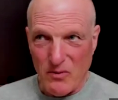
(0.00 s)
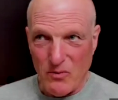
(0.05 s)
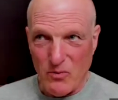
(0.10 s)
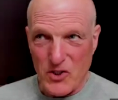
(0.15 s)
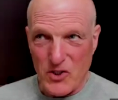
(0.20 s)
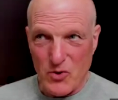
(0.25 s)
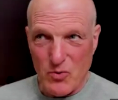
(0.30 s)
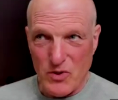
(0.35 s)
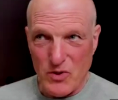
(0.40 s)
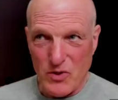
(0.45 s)

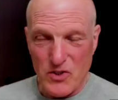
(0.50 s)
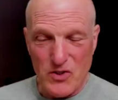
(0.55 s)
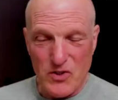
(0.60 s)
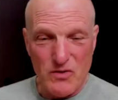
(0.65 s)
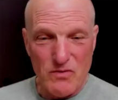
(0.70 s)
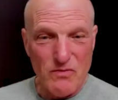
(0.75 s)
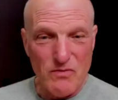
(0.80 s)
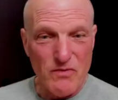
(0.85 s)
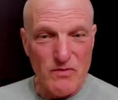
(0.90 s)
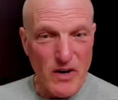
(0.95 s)
which
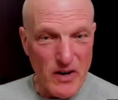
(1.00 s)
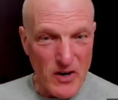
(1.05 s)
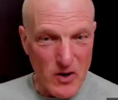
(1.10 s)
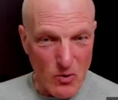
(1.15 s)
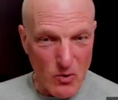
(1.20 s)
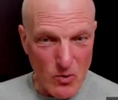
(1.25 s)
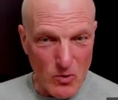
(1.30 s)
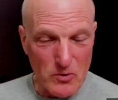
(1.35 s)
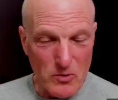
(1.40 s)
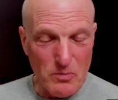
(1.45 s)
was very
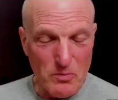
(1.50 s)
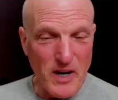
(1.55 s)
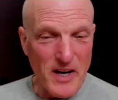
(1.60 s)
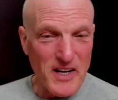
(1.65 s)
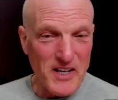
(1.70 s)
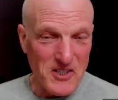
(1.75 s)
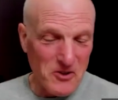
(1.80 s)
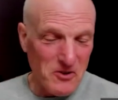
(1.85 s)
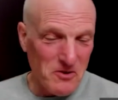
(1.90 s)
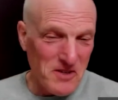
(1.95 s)
old by
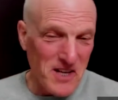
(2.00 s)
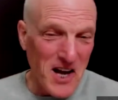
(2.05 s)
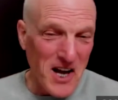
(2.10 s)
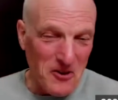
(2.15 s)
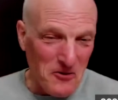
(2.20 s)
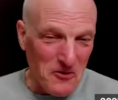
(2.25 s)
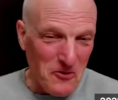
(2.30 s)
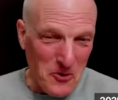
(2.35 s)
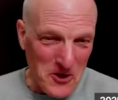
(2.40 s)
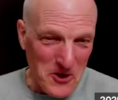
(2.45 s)
his
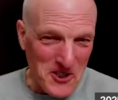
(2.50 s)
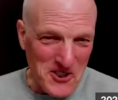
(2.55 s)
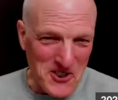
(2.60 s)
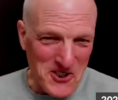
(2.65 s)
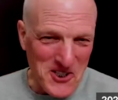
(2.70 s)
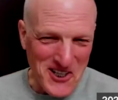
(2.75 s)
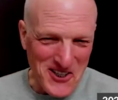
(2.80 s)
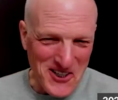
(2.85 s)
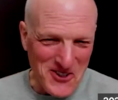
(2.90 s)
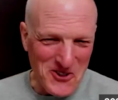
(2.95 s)
California
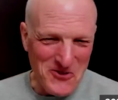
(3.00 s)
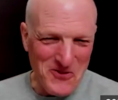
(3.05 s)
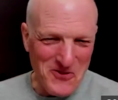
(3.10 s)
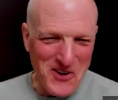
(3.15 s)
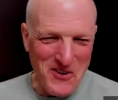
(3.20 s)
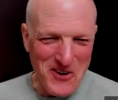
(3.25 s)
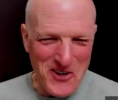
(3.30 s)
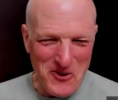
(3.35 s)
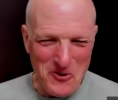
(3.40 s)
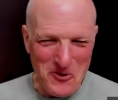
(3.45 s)
standards,
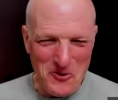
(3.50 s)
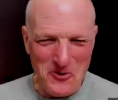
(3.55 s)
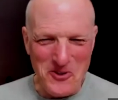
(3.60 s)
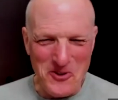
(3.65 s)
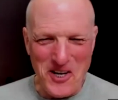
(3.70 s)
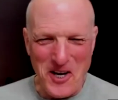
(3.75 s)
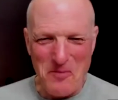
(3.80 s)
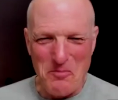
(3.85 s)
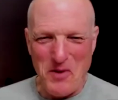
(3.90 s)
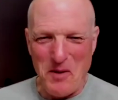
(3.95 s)
very old,
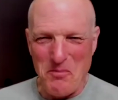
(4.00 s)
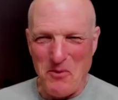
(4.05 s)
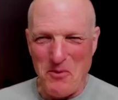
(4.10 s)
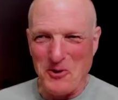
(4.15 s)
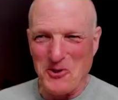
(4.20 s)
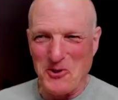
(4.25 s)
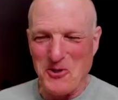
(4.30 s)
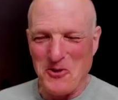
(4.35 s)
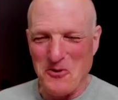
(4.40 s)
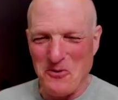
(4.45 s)
not by
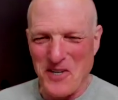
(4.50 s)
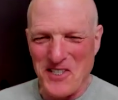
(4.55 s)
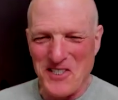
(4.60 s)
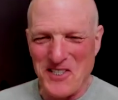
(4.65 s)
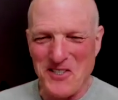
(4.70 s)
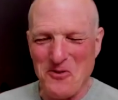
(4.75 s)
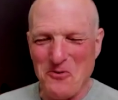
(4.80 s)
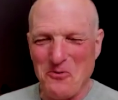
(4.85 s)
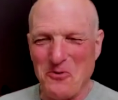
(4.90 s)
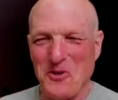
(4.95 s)
most of the
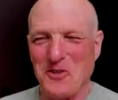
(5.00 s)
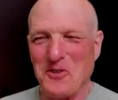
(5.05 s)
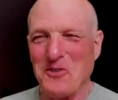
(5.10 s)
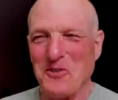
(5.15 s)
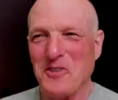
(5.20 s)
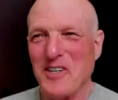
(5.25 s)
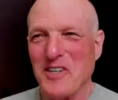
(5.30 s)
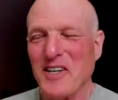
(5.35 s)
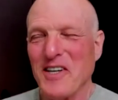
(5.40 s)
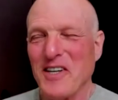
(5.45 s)
rest of the
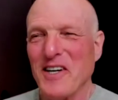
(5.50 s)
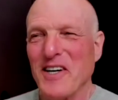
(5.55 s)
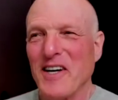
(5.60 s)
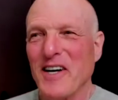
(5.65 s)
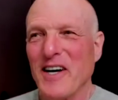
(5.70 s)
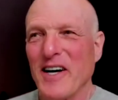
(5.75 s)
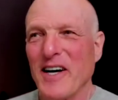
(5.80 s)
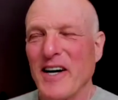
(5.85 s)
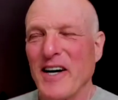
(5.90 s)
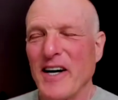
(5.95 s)
world.
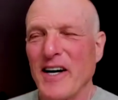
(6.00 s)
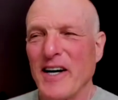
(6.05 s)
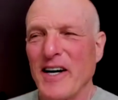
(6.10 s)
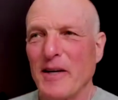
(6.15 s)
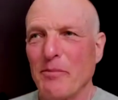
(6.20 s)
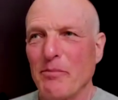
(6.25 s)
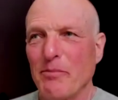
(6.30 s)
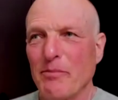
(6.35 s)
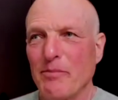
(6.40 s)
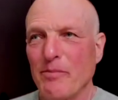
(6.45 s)

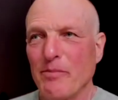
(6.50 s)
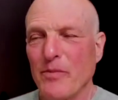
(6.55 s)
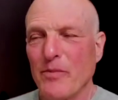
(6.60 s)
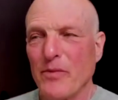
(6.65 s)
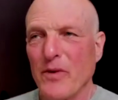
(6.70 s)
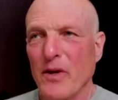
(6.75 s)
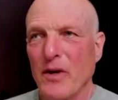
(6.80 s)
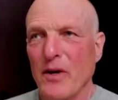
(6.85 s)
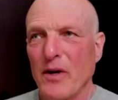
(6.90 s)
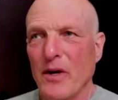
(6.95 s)
Um,
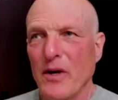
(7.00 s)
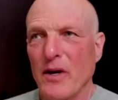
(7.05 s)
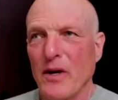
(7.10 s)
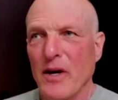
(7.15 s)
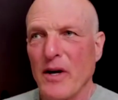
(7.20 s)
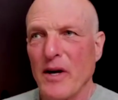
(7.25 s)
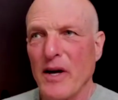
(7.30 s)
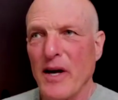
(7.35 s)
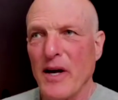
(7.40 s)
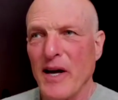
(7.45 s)

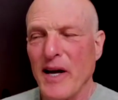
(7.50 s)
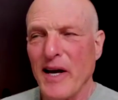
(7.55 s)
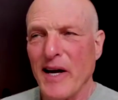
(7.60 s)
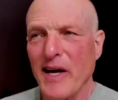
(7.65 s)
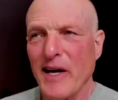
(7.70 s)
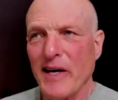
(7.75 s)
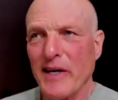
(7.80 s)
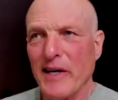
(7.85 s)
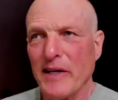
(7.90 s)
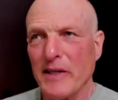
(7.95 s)

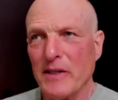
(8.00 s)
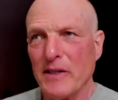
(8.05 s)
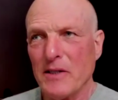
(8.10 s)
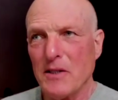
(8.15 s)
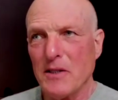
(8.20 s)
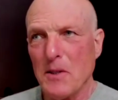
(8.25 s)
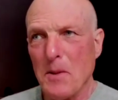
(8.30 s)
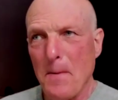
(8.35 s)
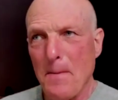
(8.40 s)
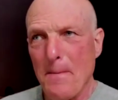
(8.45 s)

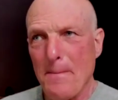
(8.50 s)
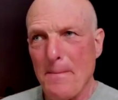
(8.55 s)
and